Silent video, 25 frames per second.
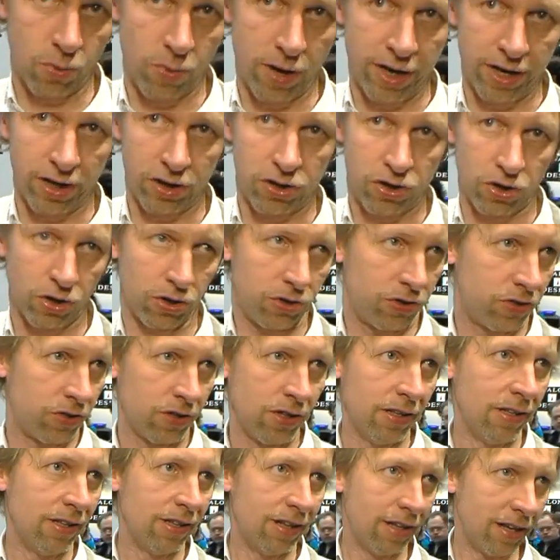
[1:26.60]
where you could
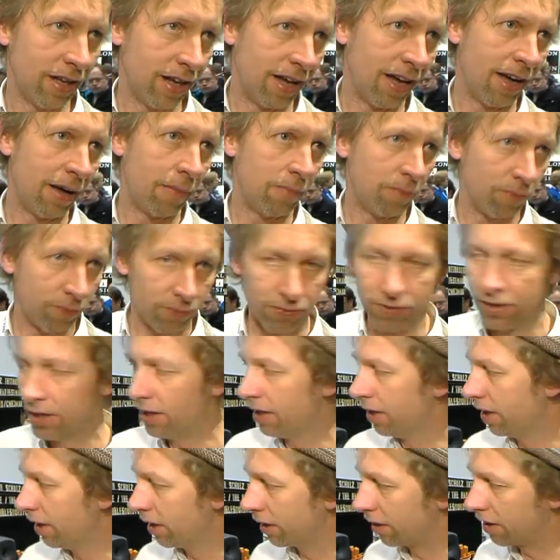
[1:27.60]

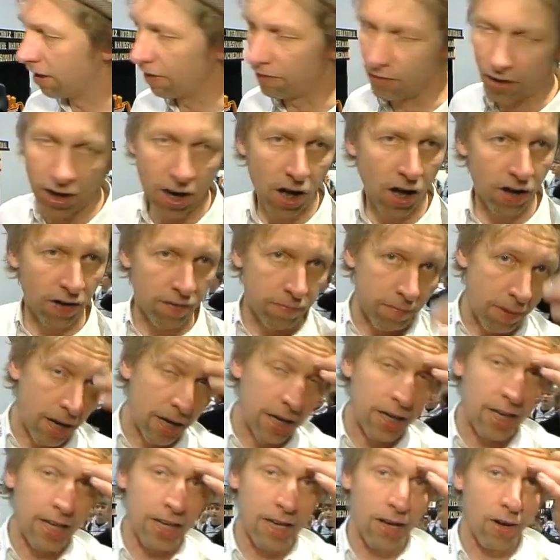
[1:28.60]
give a lot of
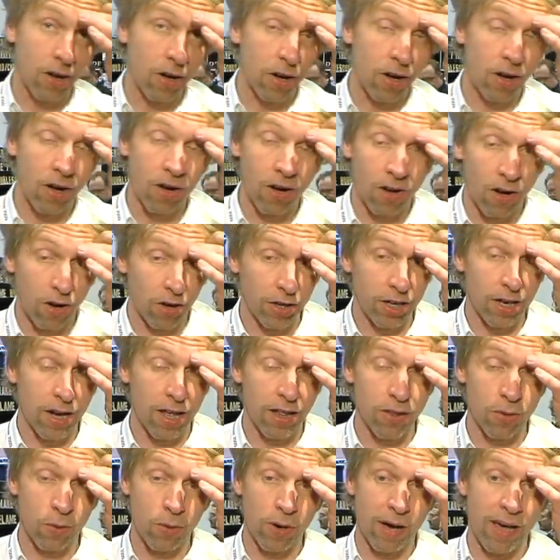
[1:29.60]
money on
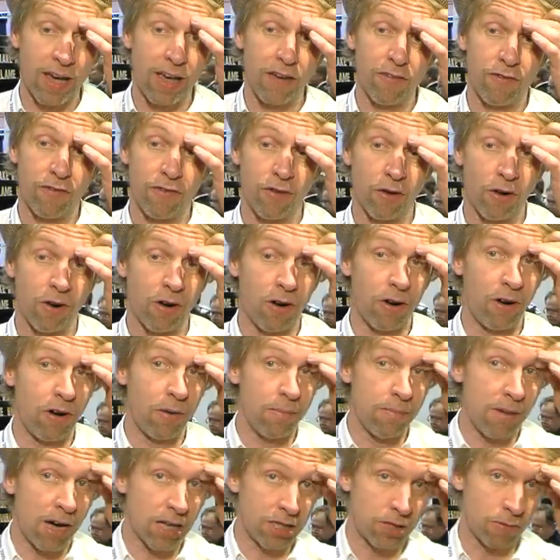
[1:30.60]
another way
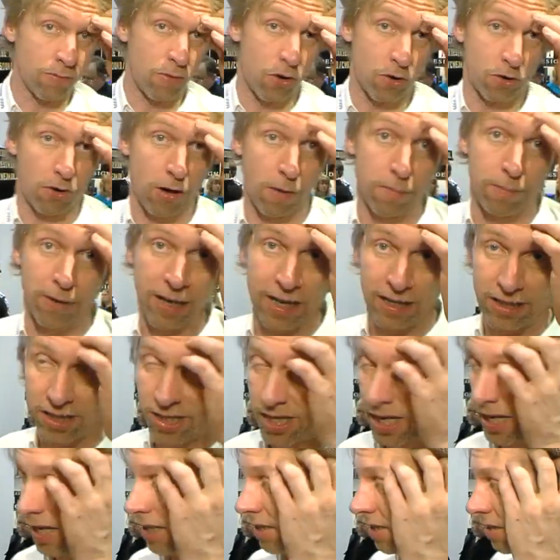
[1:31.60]
for much more complex
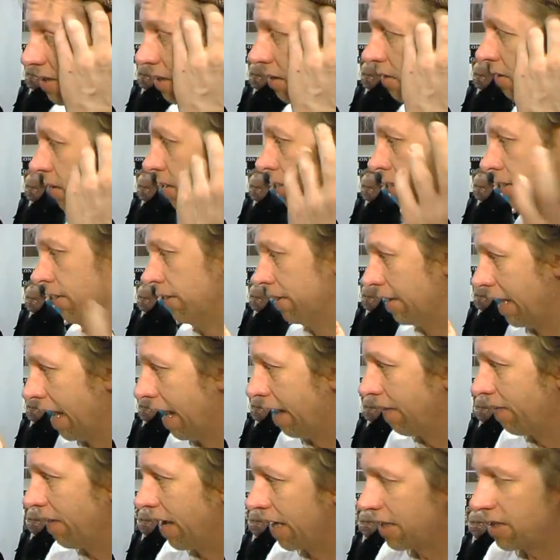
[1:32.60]
things.
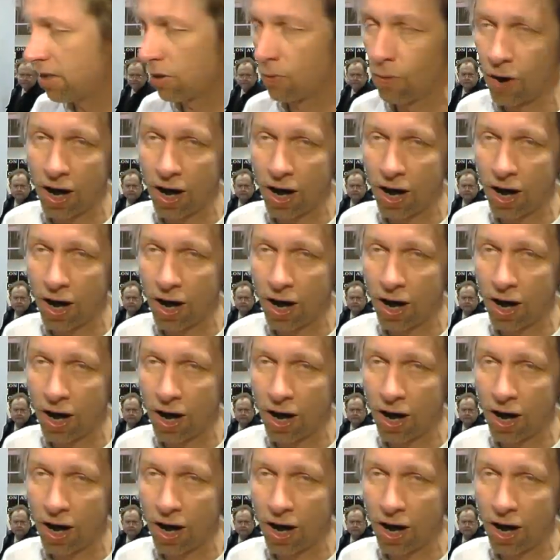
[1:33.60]
Yeah, that's the